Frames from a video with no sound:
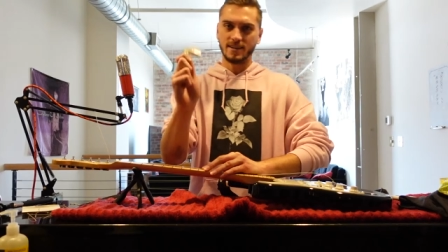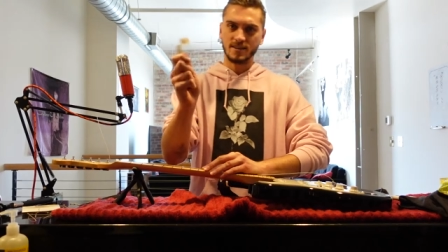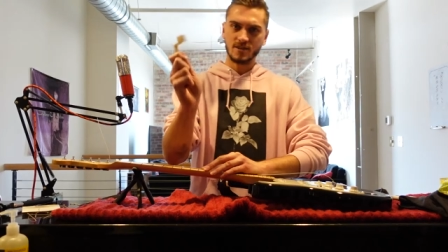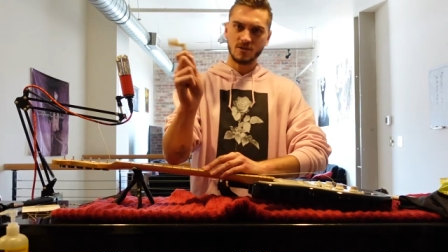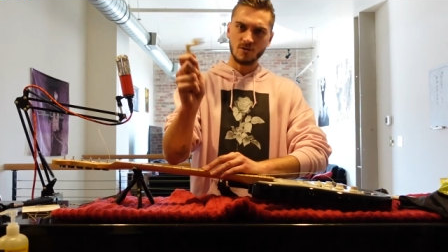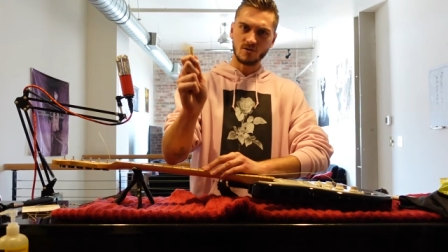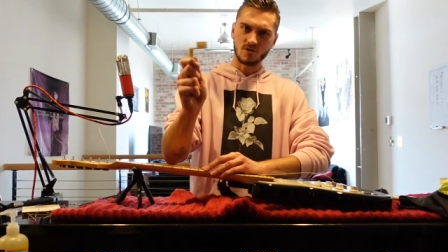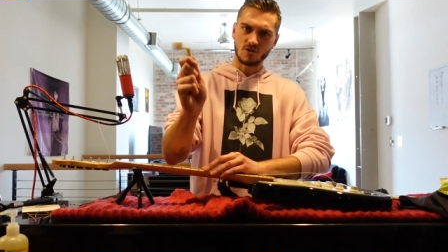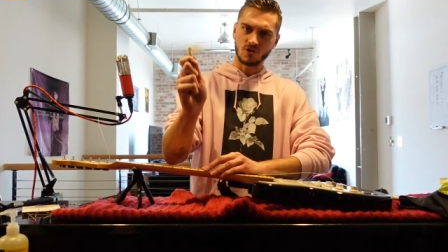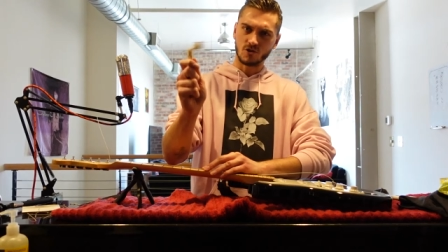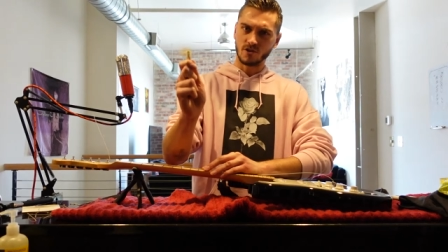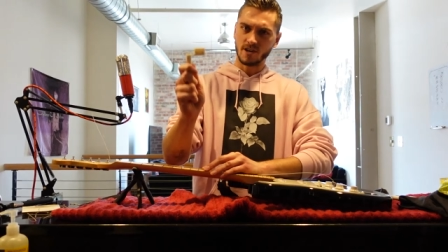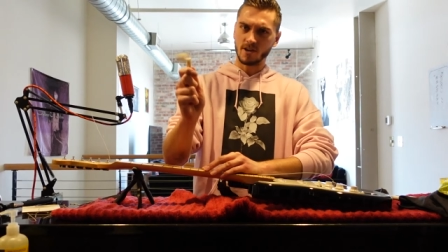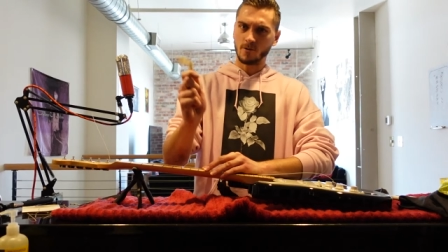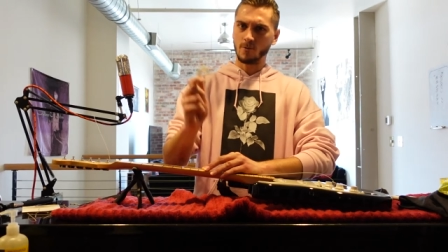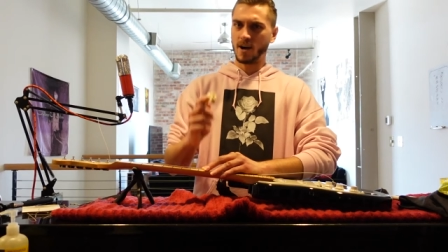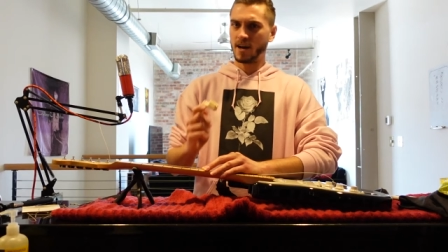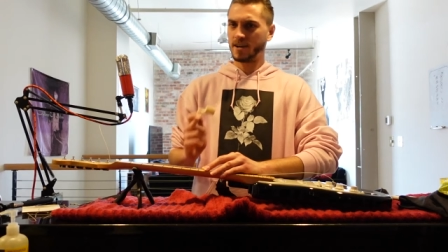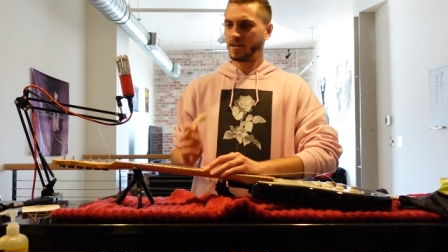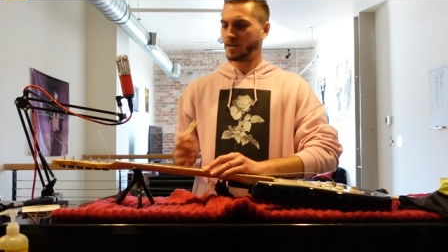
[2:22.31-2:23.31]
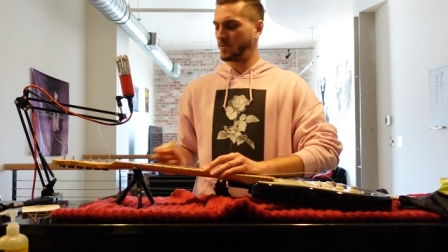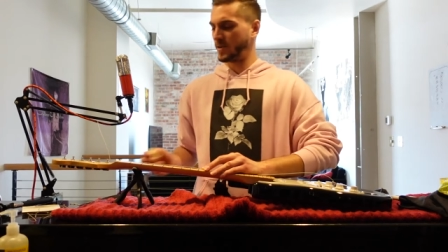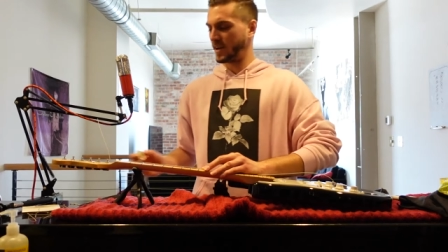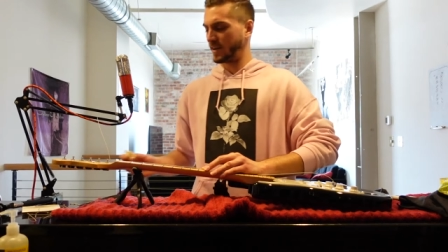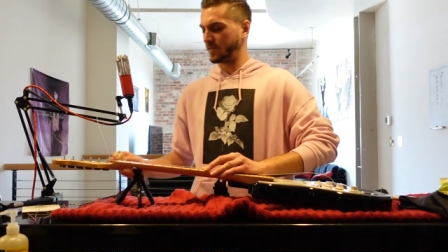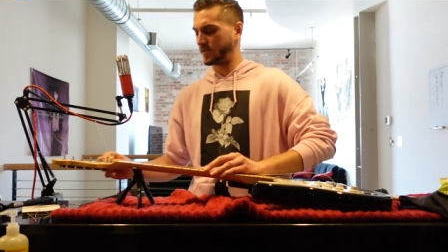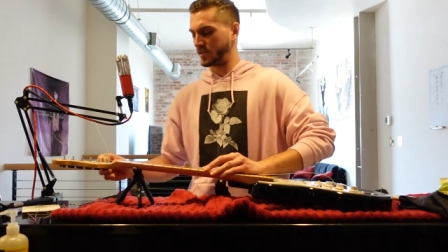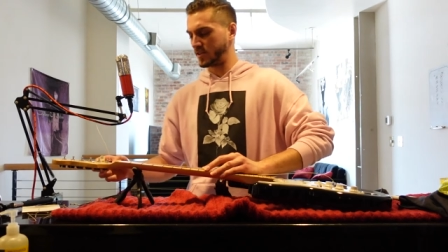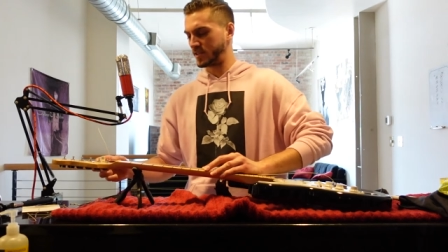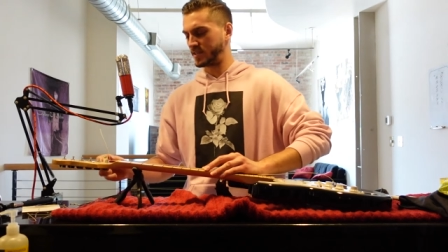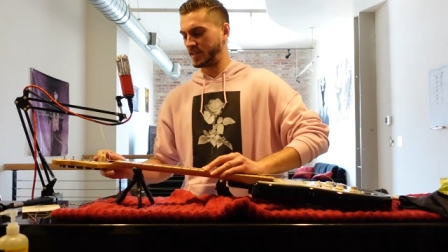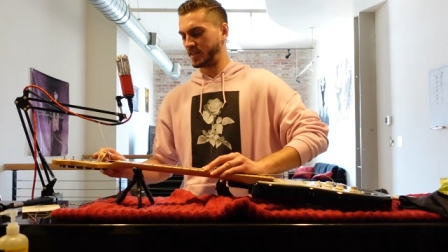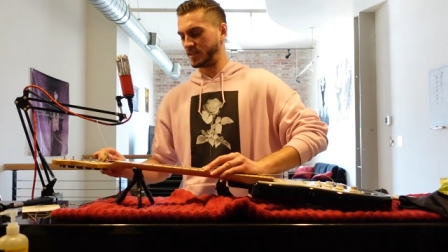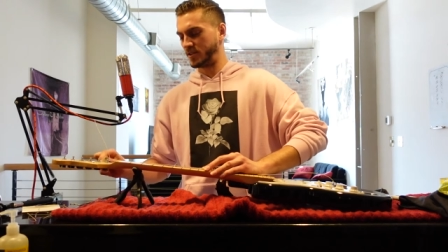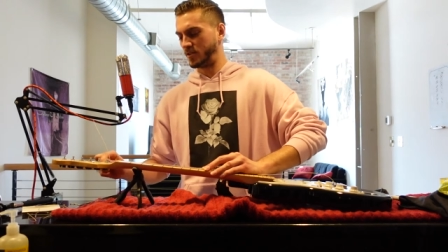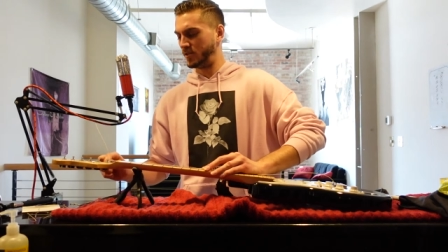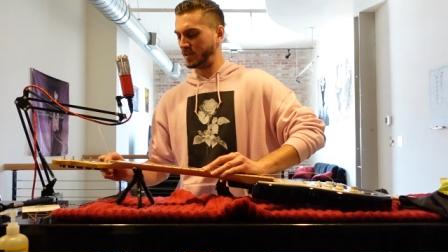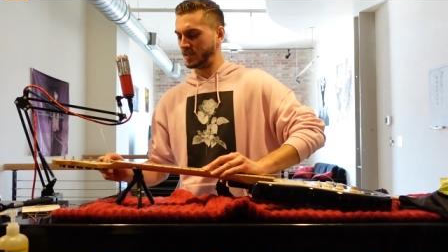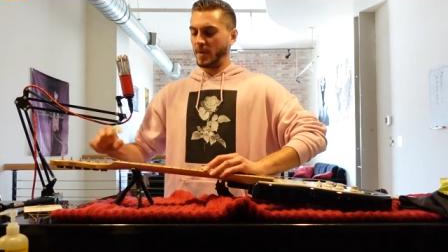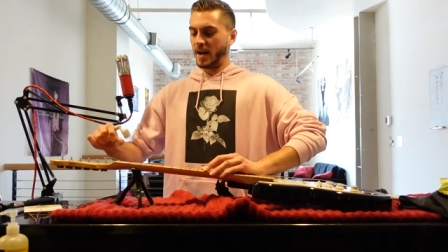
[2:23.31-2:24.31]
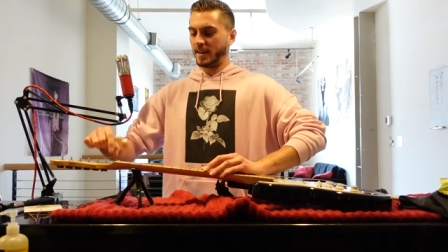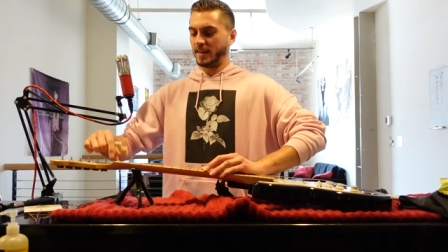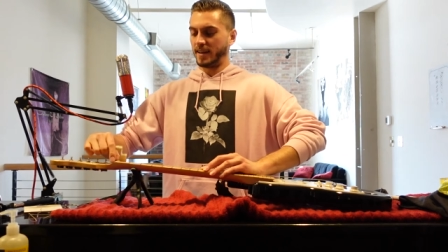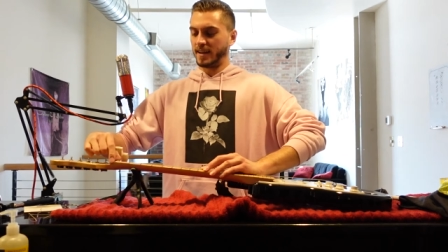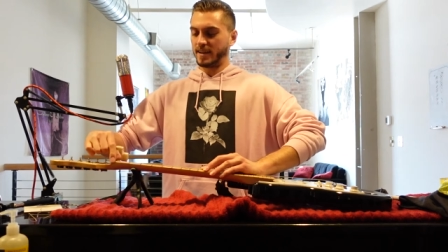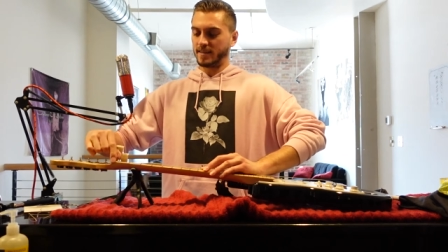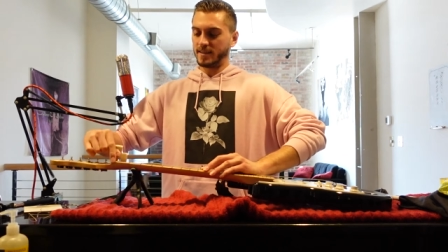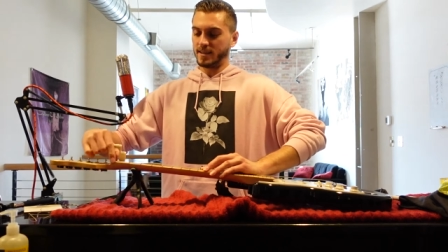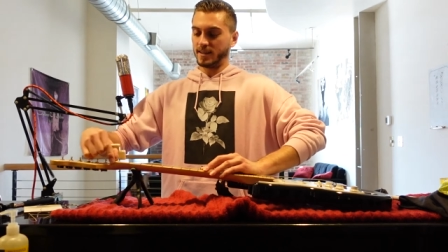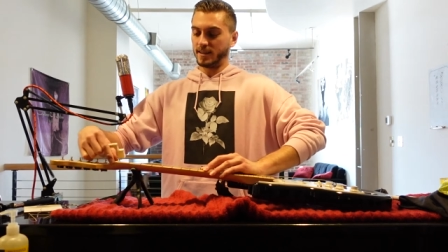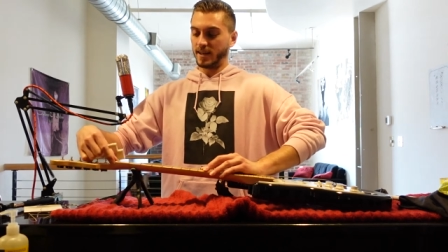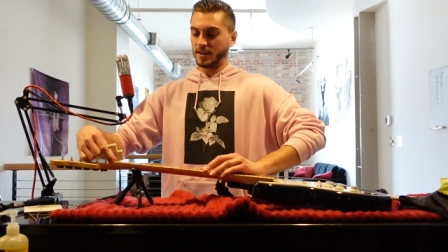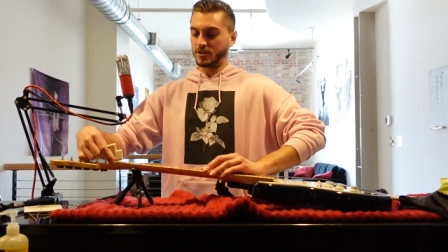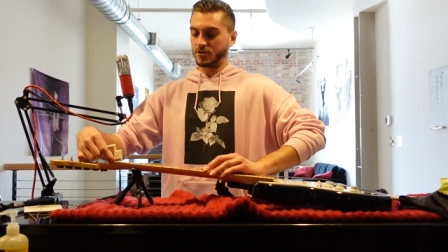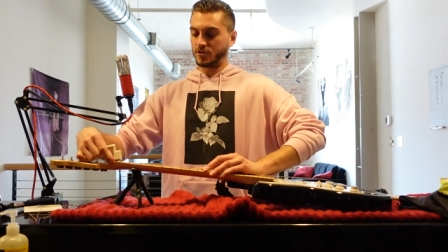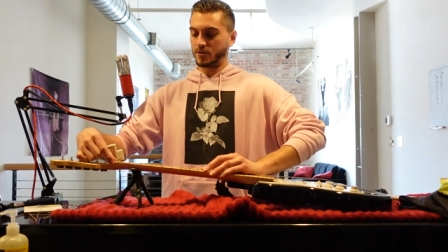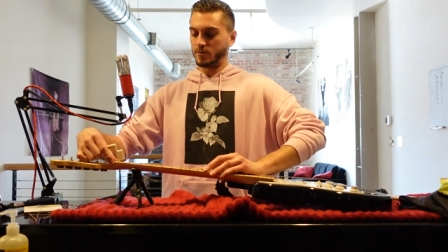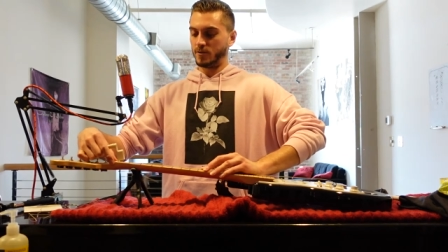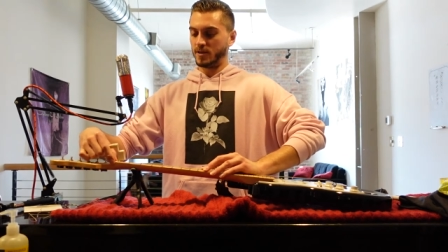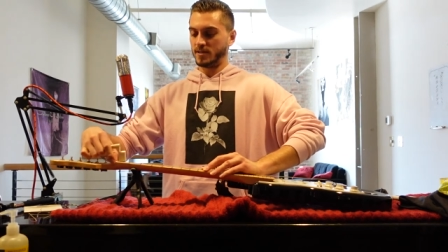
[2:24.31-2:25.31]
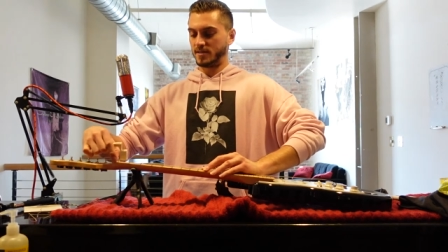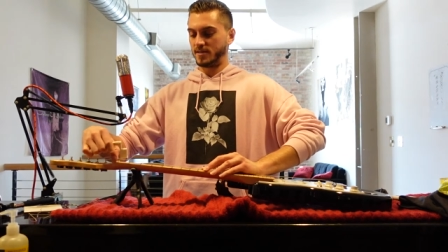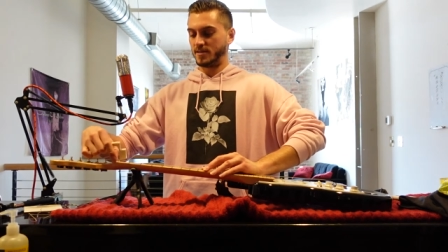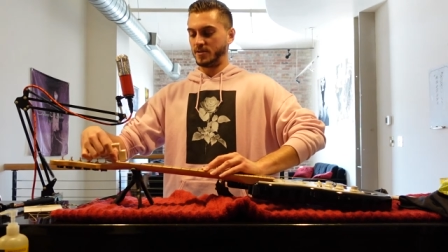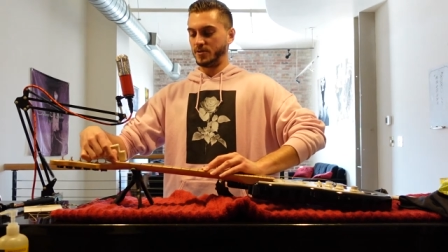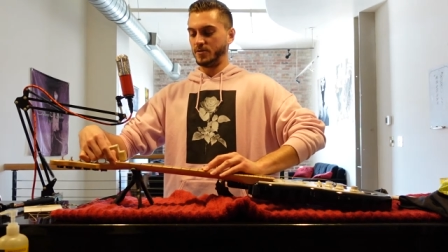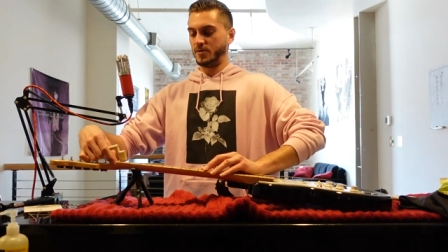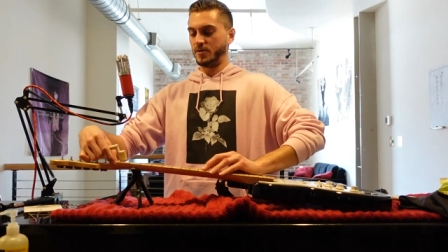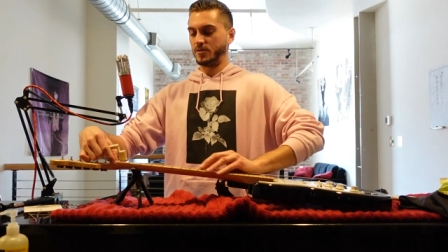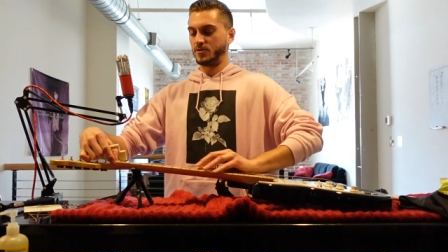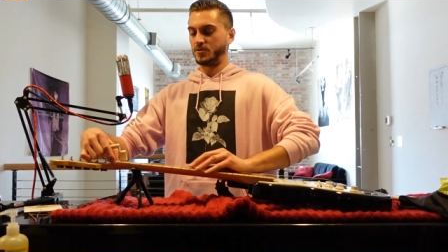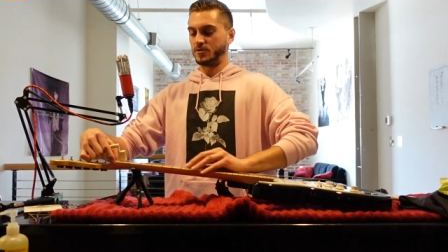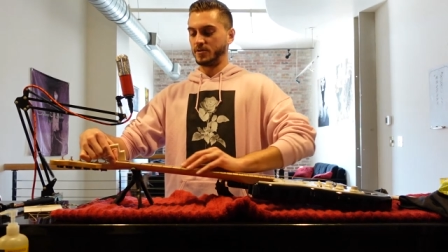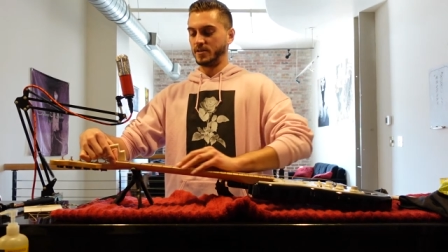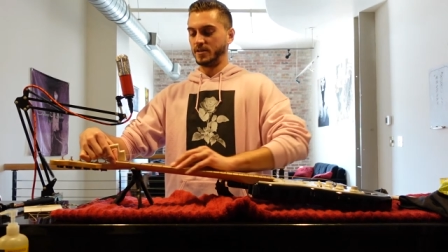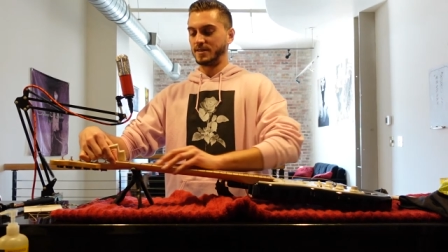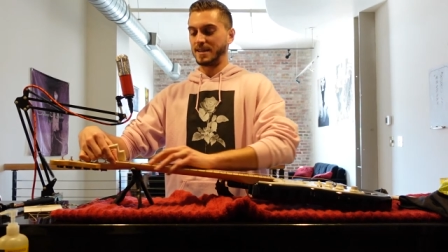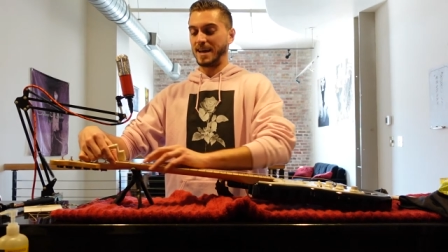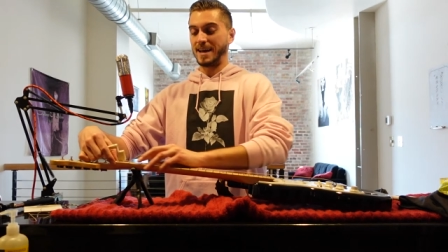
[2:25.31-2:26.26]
like to use a string winder when I first get going. I like the electric ones too, those drills.